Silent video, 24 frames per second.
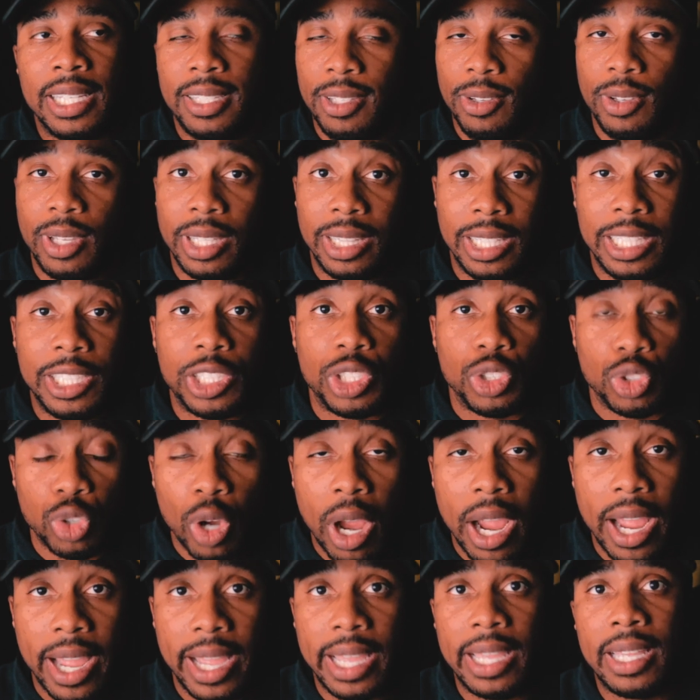you can at least
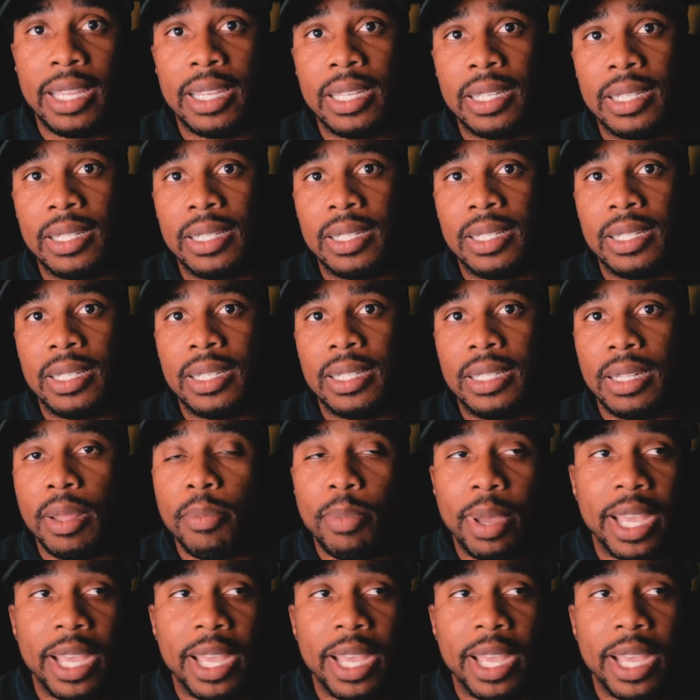try. The